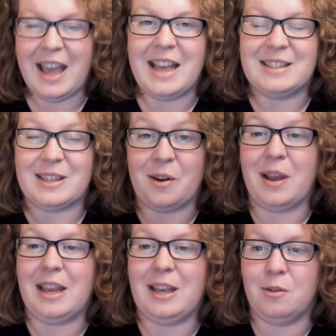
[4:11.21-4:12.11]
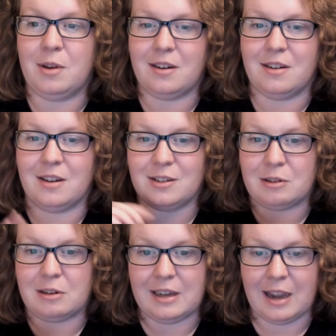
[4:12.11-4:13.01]
So, you can
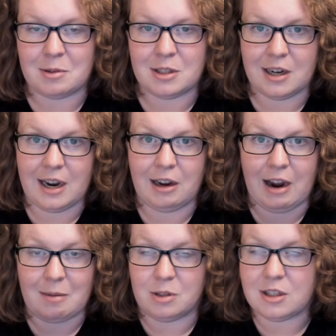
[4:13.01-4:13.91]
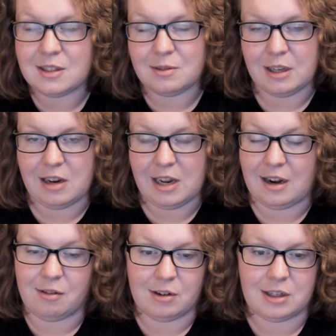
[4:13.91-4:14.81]
screen capture and grab just what you need,
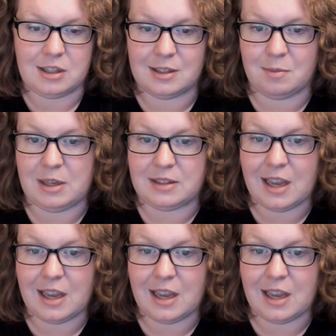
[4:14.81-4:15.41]
which is amazing.